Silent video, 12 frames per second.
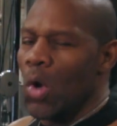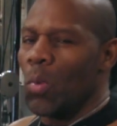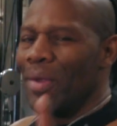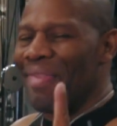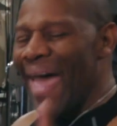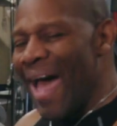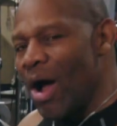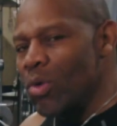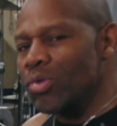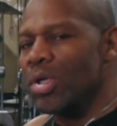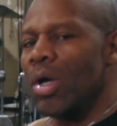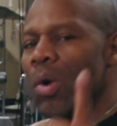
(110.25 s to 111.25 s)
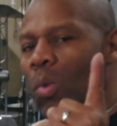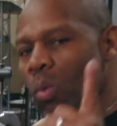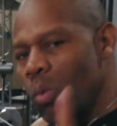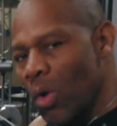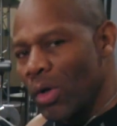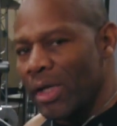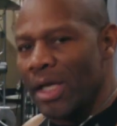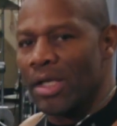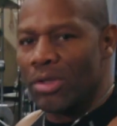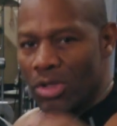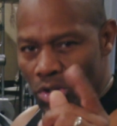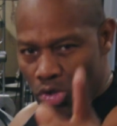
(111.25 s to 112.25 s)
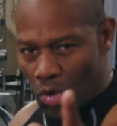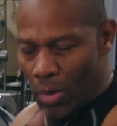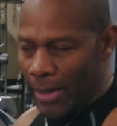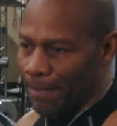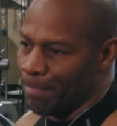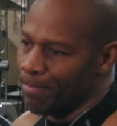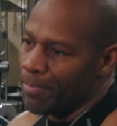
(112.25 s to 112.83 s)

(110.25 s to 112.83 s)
without working the joint.